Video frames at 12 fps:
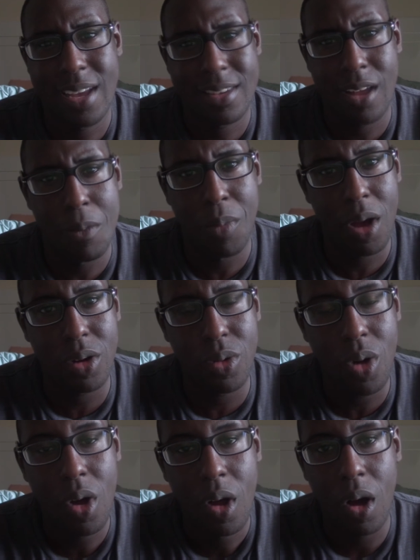Next Top
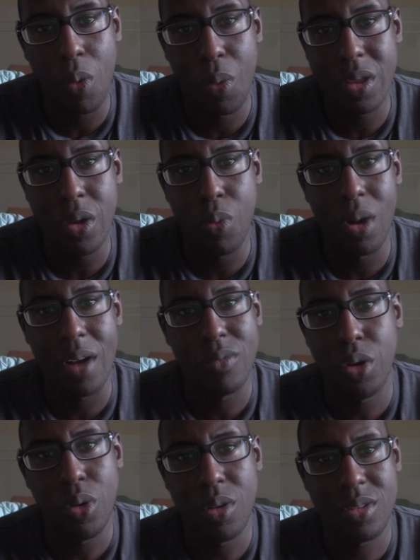Model? Or were you one
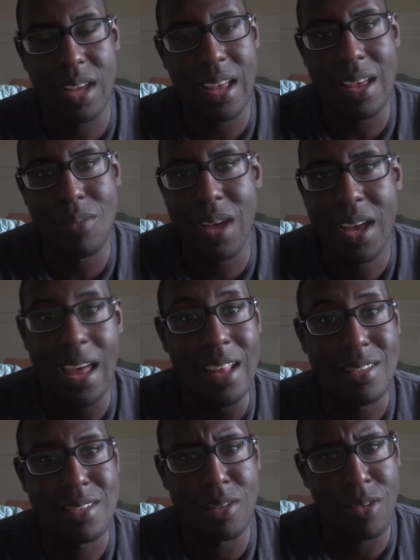of those
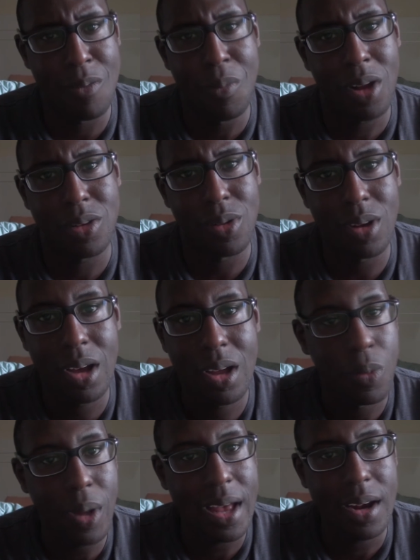Instagram model?
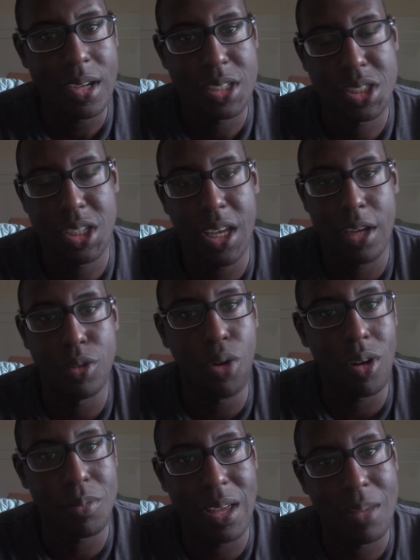Well, she
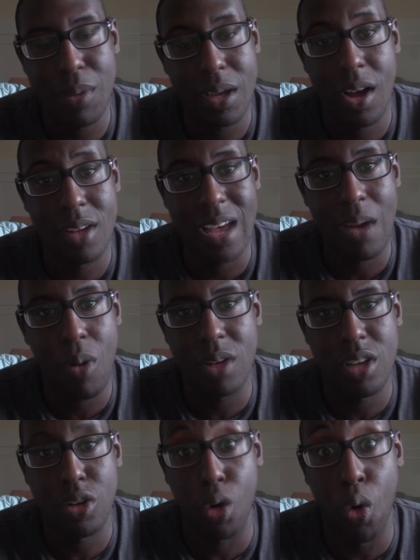ignored me because I
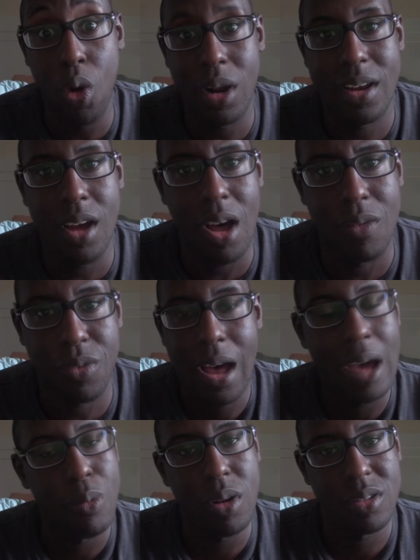wasn't cool enough.
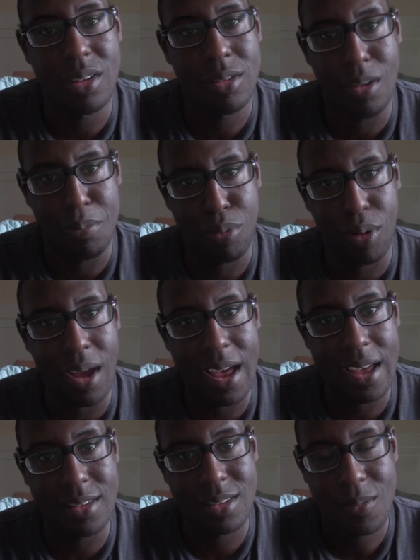I wasn't
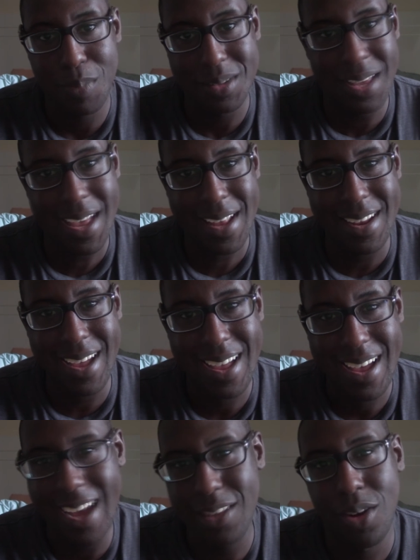surprised. But then
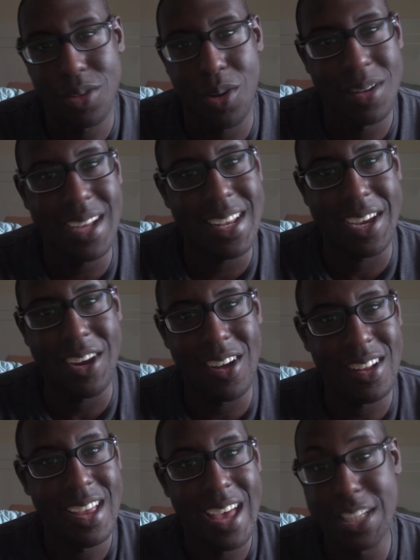I talked to another
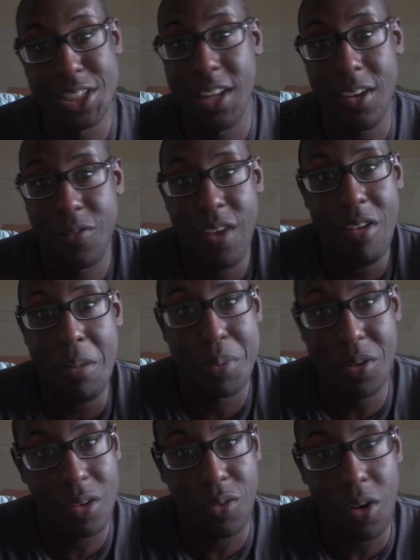girl and she looked very
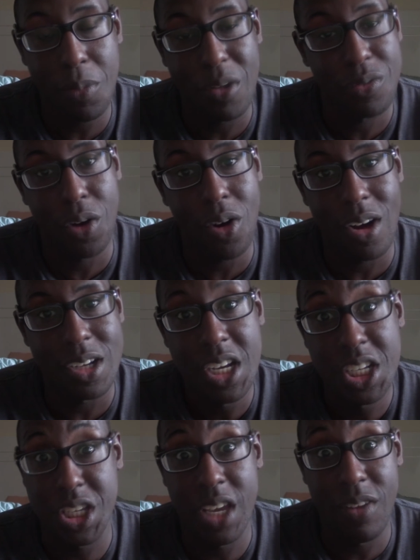beautiful before.
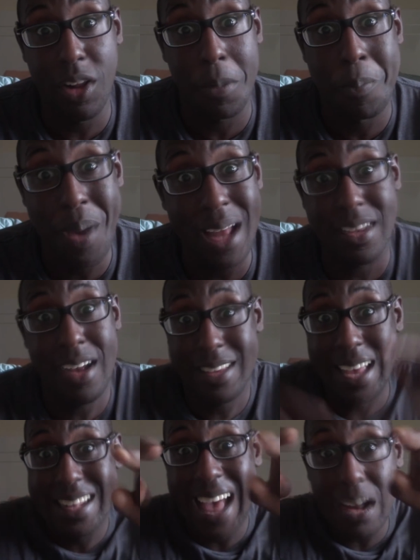She even looked better
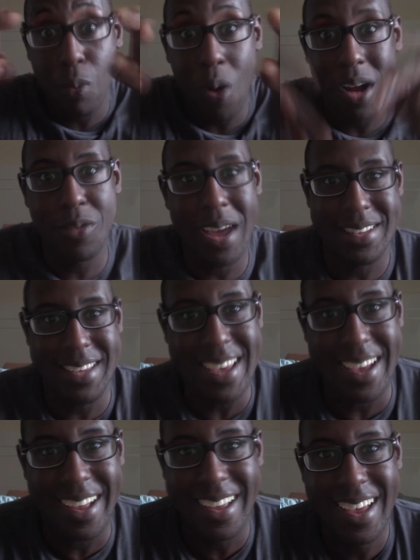than that one right
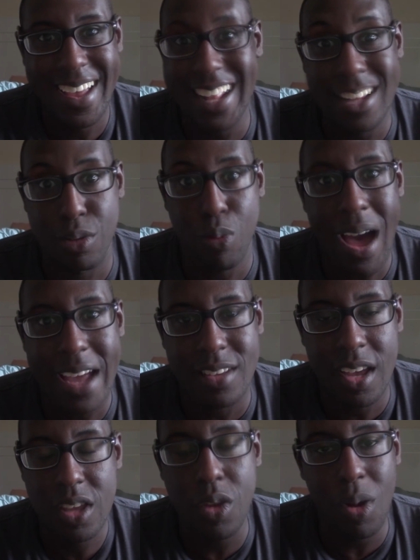there. That's
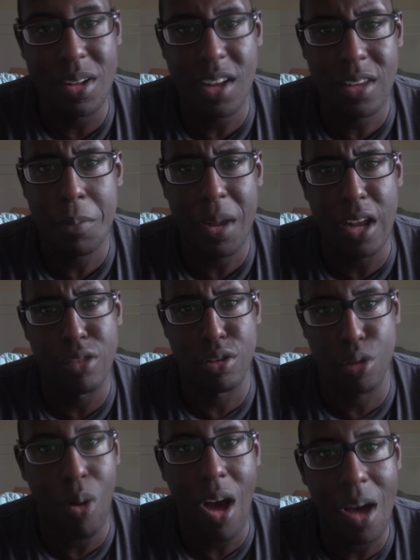right. You are nothing but a
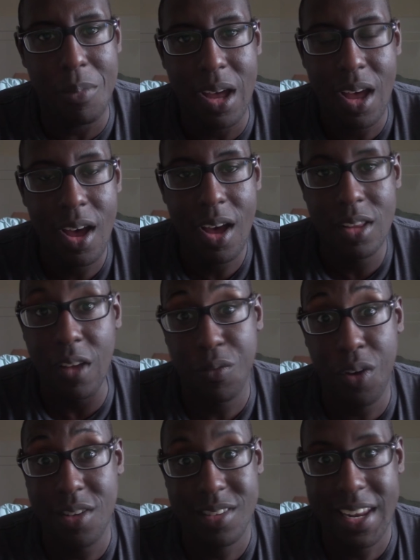scrub. The
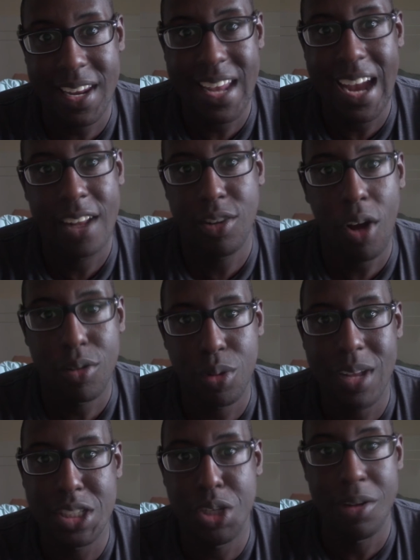first lady that I talked
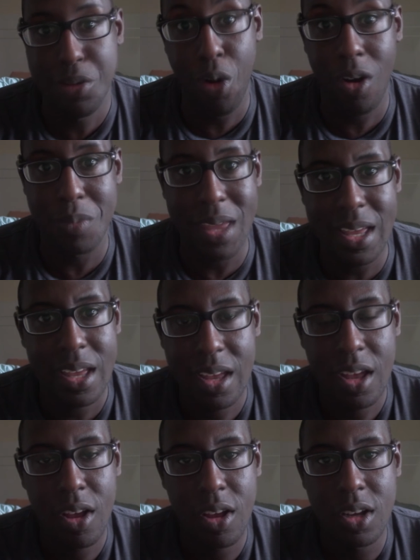to that you ignored me.
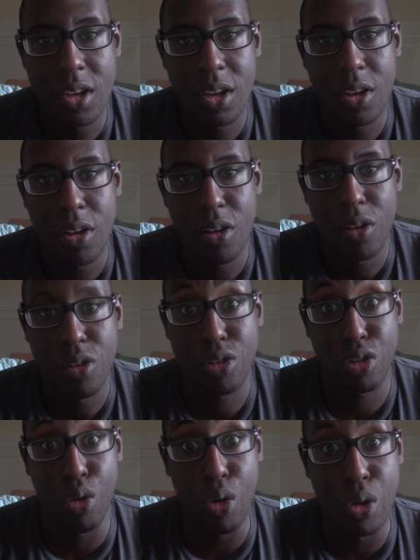
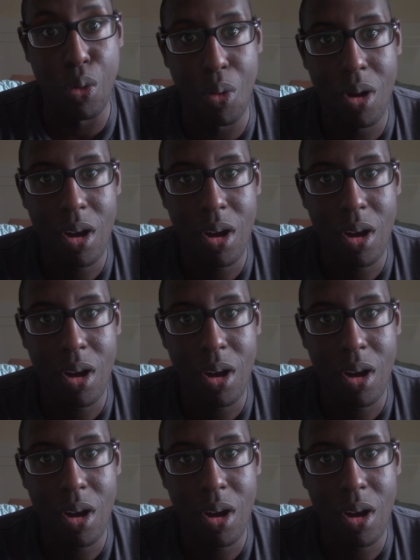Screw you.